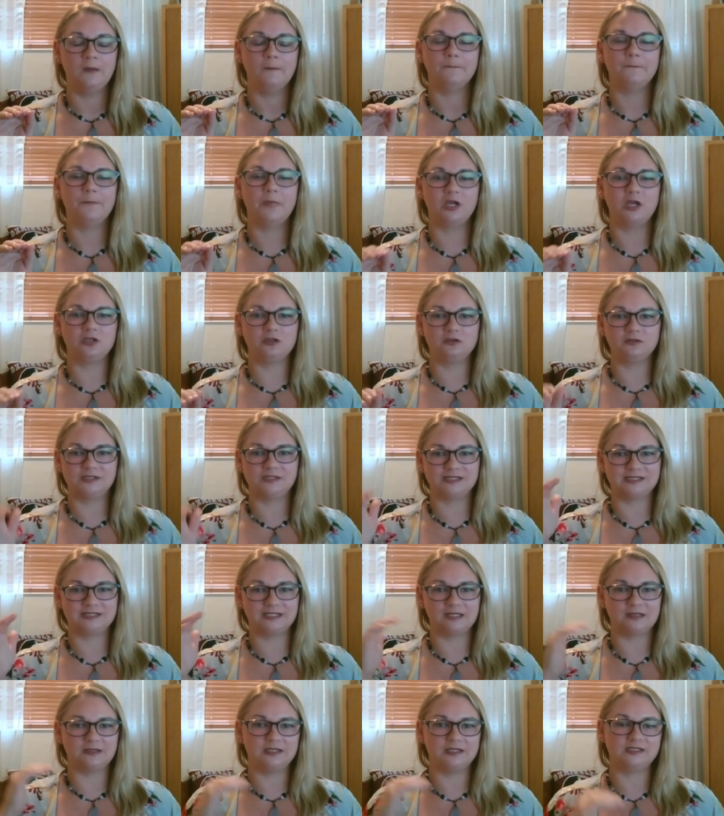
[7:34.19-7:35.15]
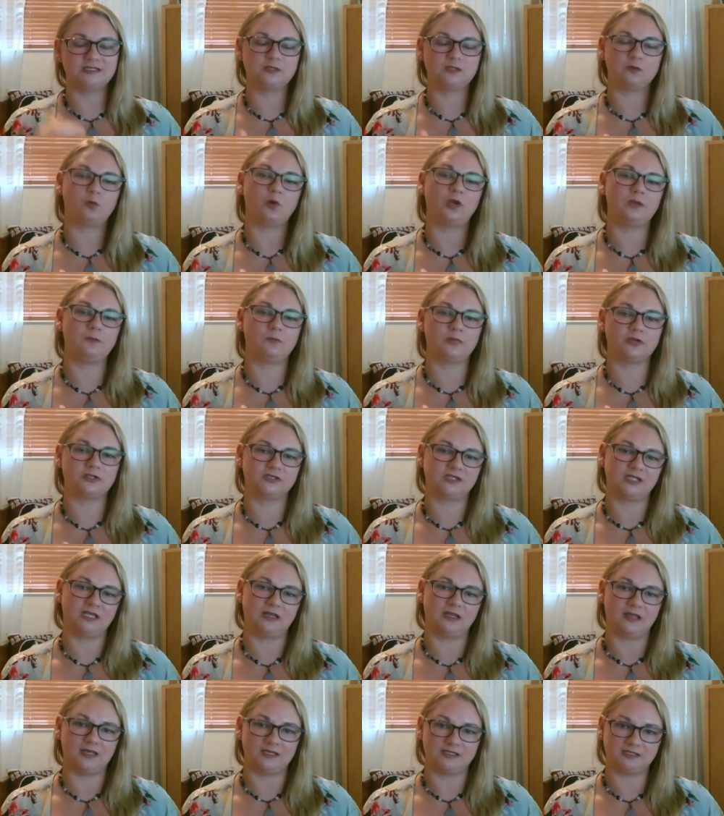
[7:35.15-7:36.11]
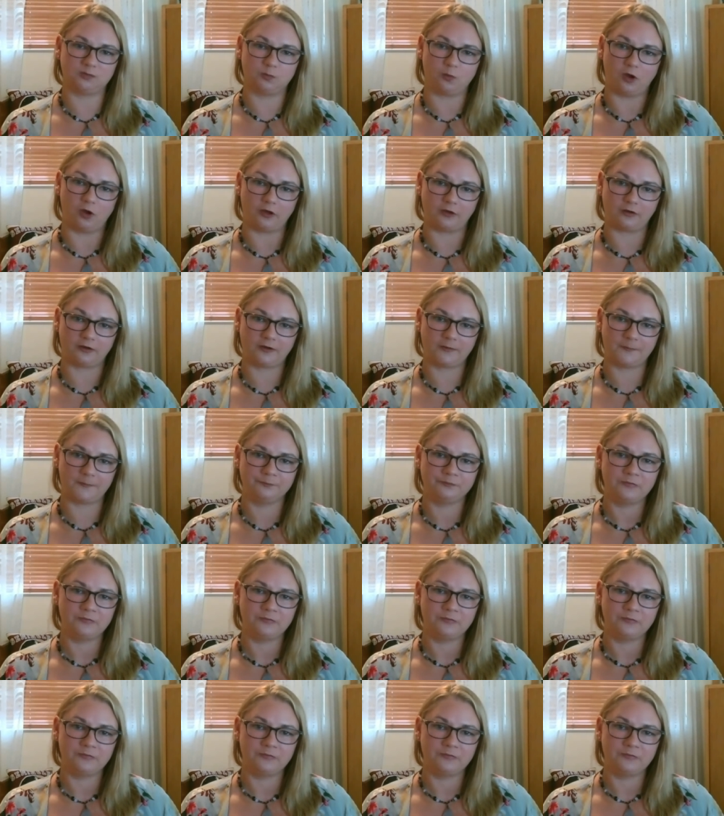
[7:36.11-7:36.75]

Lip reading: but uses at least 20% less water.